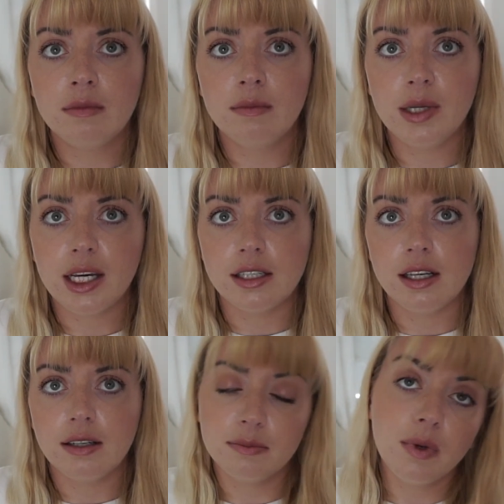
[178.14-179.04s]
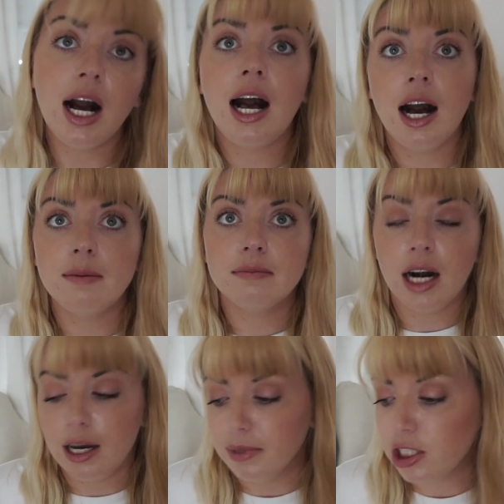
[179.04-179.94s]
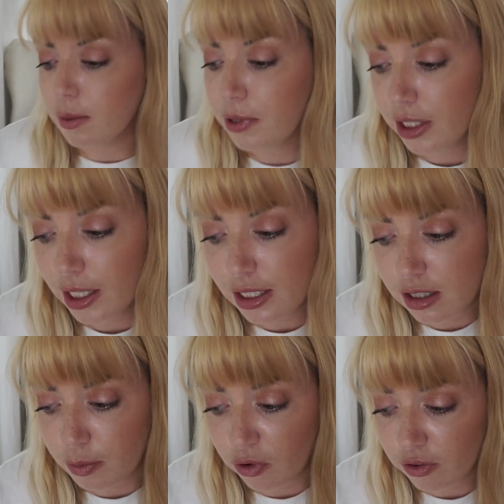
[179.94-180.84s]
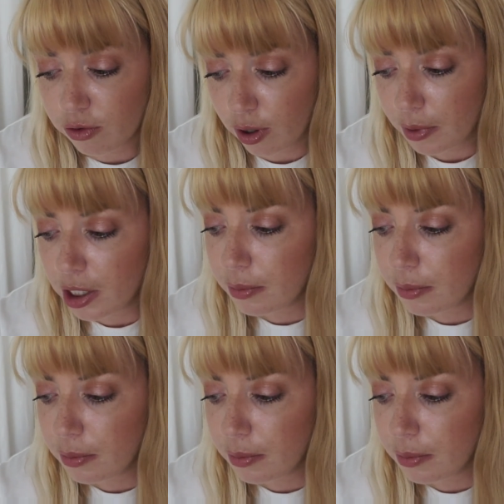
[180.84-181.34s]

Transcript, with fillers: Because I'm, I'm interpreting it as the former